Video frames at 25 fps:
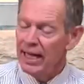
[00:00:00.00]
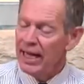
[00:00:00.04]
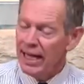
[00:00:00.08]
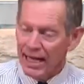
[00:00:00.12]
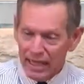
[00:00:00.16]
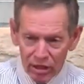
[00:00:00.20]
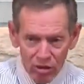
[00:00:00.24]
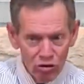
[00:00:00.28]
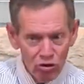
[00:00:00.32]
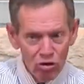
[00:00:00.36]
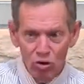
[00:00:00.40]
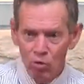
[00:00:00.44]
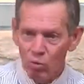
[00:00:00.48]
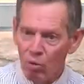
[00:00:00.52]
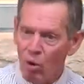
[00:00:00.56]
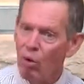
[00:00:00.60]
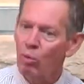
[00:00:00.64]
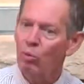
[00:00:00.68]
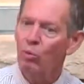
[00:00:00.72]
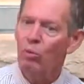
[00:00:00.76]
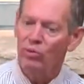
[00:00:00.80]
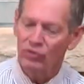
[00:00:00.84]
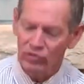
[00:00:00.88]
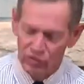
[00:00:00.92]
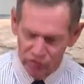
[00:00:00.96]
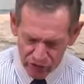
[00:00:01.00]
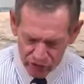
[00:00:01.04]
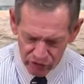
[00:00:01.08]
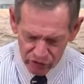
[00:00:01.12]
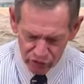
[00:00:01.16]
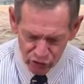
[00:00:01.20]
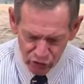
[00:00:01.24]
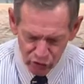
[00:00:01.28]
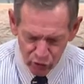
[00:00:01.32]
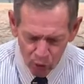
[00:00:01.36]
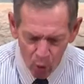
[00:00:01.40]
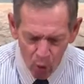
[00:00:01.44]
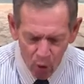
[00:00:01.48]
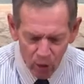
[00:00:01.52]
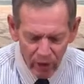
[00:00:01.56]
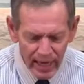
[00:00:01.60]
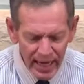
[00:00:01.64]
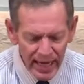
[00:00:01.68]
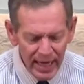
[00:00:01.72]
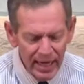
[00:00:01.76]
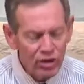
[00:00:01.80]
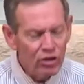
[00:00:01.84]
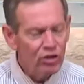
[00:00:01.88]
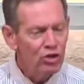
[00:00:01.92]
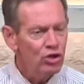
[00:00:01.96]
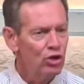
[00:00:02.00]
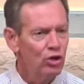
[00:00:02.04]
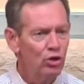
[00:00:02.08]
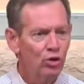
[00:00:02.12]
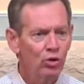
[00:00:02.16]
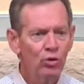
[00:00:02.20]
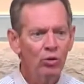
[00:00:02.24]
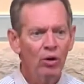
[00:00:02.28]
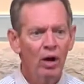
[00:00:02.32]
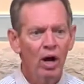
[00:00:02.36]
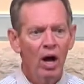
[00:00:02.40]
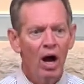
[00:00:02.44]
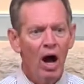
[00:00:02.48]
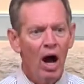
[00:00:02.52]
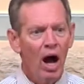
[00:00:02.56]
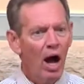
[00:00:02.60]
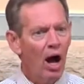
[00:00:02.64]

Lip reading: He knew what was in store. He knew